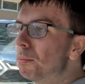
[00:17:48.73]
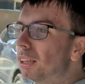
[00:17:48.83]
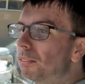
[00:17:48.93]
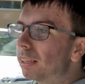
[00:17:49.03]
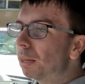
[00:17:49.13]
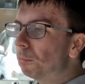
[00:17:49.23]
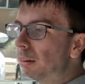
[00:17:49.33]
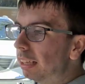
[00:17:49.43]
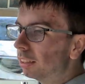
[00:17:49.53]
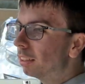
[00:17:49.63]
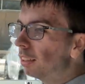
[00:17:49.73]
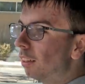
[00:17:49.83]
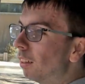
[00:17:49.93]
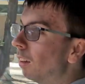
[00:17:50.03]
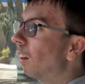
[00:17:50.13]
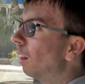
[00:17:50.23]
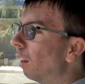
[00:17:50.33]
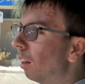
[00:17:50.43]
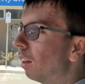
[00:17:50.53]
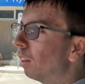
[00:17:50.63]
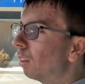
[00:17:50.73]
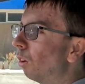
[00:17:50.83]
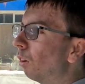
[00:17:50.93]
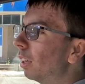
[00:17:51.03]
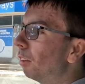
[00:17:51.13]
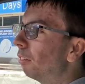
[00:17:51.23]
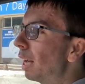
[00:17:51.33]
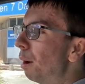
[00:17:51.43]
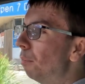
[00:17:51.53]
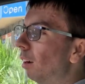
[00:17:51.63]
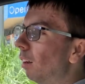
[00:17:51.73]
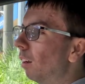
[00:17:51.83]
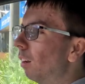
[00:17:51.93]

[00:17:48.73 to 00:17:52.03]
Must think I'm weird. Talking to a camera.